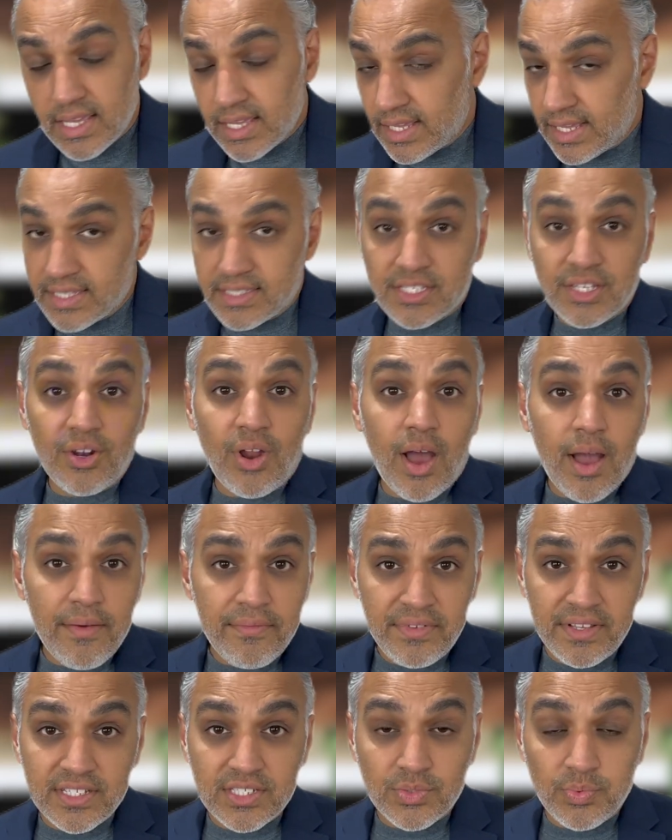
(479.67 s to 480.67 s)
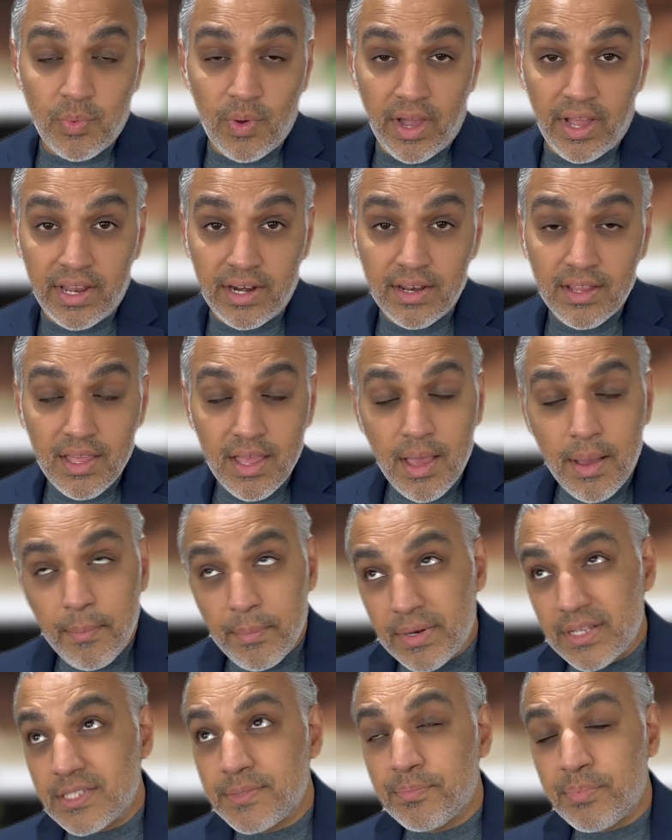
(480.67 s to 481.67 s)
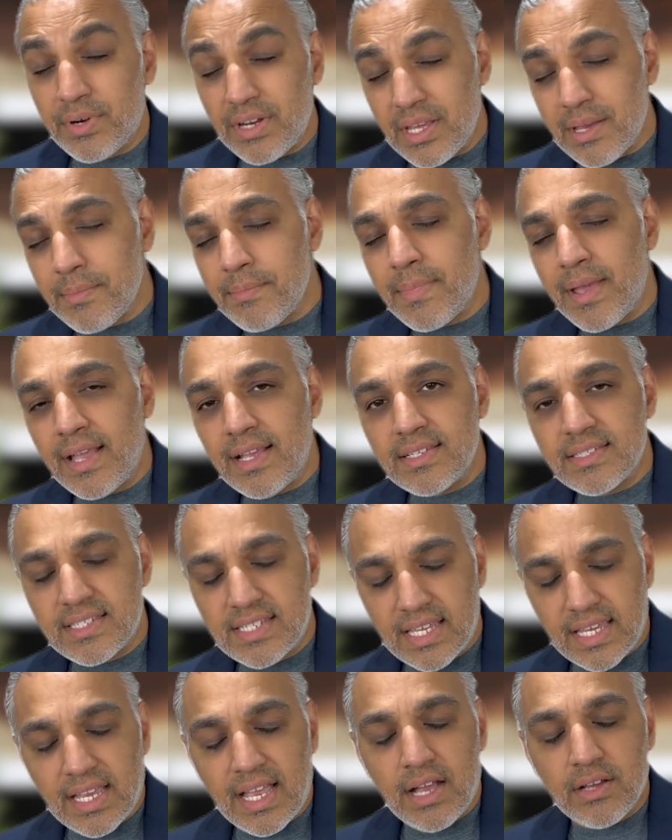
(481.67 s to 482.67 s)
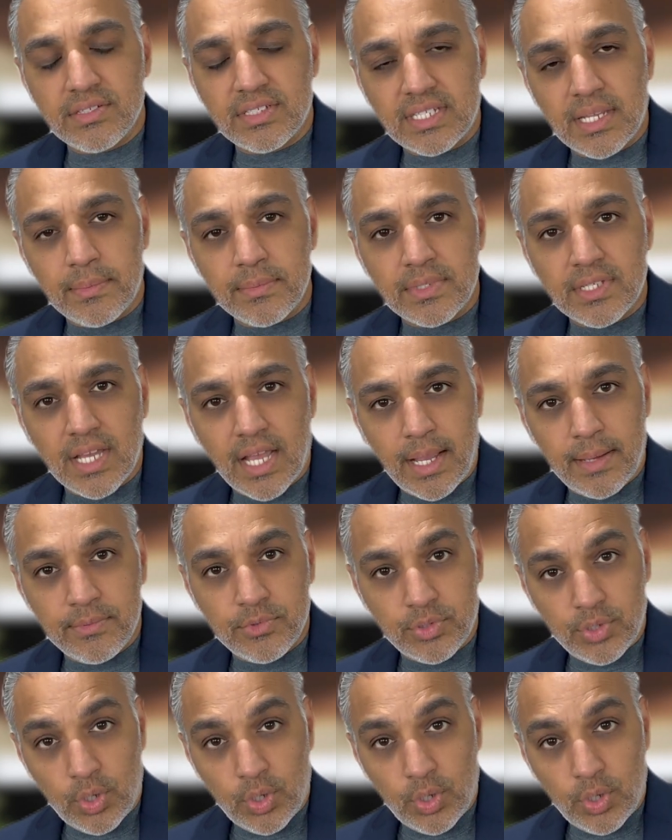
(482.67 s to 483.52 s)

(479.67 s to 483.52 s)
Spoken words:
It's an obvious one, but it's pretty amazing how sometimes we